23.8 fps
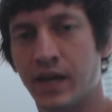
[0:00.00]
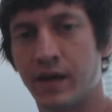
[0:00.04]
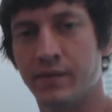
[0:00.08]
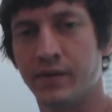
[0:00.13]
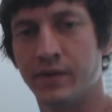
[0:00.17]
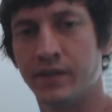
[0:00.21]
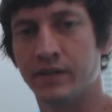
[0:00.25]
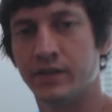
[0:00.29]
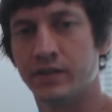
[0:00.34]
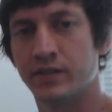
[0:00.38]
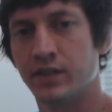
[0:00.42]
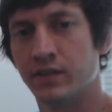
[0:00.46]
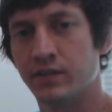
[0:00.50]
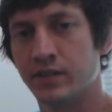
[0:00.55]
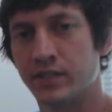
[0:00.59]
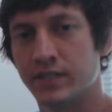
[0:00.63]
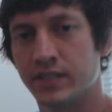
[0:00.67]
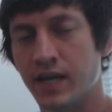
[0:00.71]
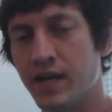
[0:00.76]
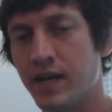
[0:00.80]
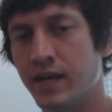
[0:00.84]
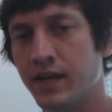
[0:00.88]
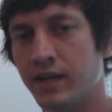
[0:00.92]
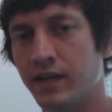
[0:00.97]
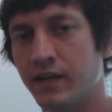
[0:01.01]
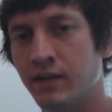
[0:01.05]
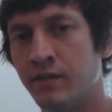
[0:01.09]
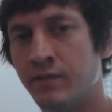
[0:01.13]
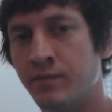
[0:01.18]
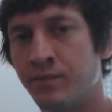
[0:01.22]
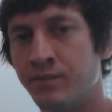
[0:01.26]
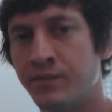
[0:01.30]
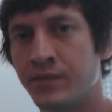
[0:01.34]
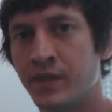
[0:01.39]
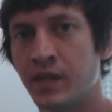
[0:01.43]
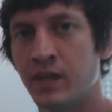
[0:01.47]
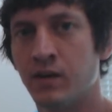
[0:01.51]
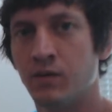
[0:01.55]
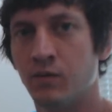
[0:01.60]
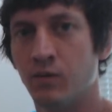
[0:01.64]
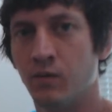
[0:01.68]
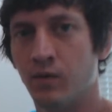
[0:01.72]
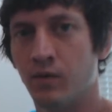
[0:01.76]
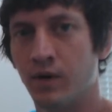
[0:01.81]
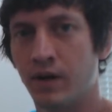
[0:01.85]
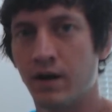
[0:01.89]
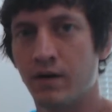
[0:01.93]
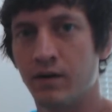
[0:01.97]
I mean, there's no saying
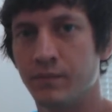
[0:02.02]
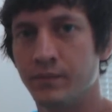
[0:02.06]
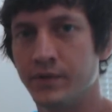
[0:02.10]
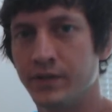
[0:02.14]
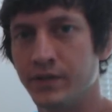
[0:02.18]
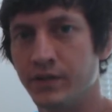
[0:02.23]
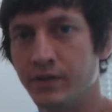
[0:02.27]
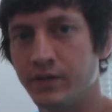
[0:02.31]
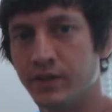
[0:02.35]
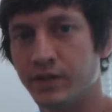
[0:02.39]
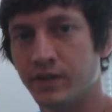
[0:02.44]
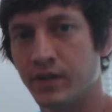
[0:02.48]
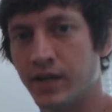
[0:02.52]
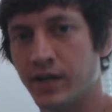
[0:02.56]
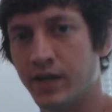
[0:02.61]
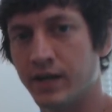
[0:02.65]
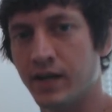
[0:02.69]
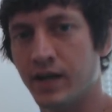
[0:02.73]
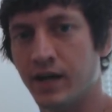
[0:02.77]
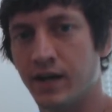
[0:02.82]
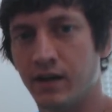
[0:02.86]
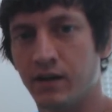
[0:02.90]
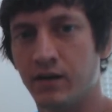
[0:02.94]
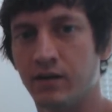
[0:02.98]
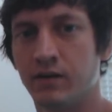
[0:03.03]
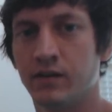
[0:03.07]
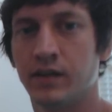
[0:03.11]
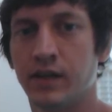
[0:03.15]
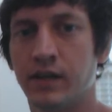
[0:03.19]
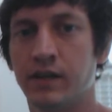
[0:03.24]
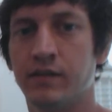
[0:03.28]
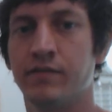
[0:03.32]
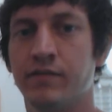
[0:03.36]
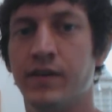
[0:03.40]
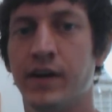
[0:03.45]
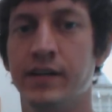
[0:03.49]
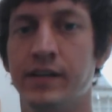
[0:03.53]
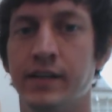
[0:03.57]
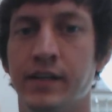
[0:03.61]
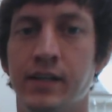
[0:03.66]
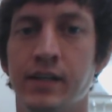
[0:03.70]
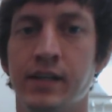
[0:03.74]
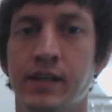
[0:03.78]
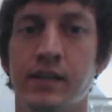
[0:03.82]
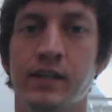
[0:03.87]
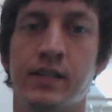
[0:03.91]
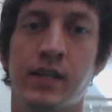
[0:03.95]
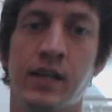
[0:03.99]
what I would be doing right now if I
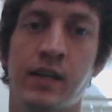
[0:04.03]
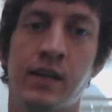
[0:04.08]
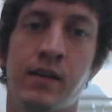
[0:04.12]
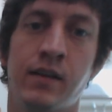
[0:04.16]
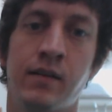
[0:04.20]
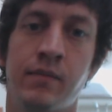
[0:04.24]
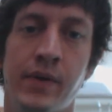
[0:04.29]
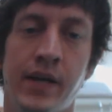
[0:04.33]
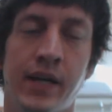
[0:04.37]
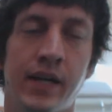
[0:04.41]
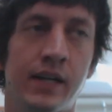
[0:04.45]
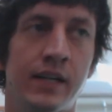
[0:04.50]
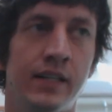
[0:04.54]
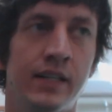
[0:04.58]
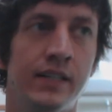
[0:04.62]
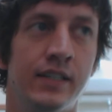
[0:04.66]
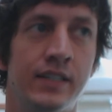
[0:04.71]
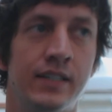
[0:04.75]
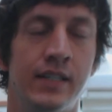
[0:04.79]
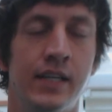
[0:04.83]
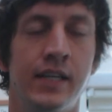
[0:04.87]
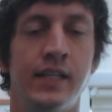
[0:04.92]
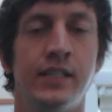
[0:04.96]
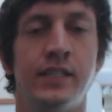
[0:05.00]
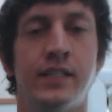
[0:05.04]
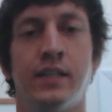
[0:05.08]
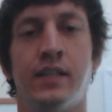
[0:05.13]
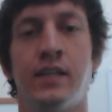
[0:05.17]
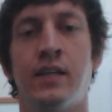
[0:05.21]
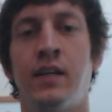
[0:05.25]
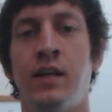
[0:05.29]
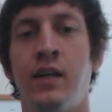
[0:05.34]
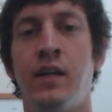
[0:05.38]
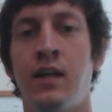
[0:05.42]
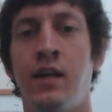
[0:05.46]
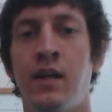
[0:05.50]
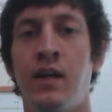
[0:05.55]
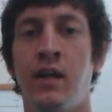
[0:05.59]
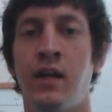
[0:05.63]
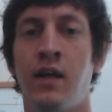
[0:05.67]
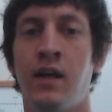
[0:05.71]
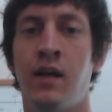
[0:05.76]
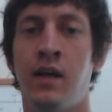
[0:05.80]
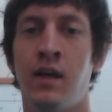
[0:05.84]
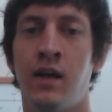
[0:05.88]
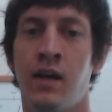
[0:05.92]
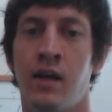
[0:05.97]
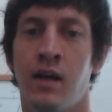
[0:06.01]
didn't make a decision.
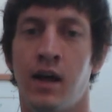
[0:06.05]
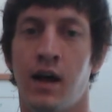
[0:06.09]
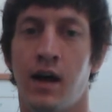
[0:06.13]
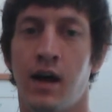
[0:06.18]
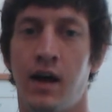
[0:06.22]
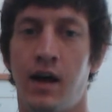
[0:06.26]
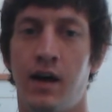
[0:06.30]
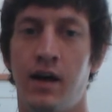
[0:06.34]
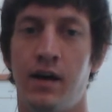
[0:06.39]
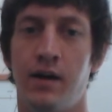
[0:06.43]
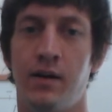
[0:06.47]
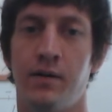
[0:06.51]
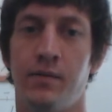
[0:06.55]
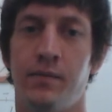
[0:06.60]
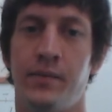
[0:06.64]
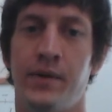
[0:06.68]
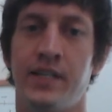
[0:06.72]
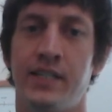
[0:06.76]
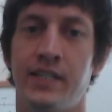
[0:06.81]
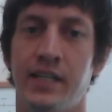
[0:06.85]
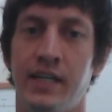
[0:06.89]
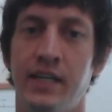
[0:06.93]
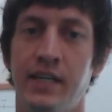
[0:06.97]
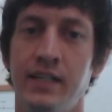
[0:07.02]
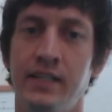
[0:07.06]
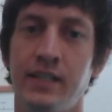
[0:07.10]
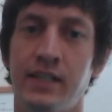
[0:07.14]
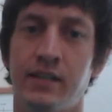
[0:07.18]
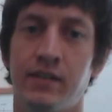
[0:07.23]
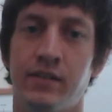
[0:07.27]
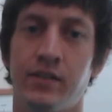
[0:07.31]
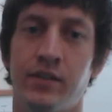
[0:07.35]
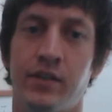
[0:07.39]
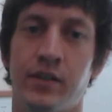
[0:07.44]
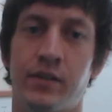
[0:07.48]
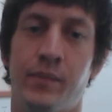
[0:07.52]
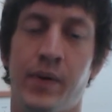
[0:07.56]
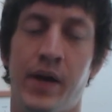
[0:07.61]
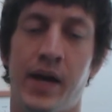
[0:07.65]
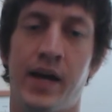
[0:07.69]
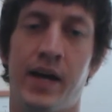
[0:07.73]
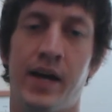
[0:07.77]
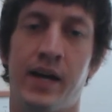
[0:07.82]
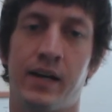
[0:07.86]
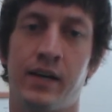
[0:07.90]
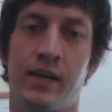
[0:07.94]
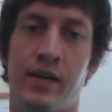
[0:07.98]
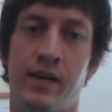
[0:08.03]
But it's easy to look
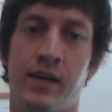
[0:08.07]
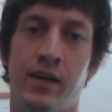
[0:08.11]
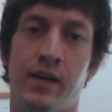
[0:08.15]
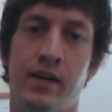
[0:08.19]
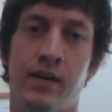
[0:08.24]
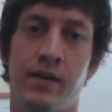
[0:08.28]
back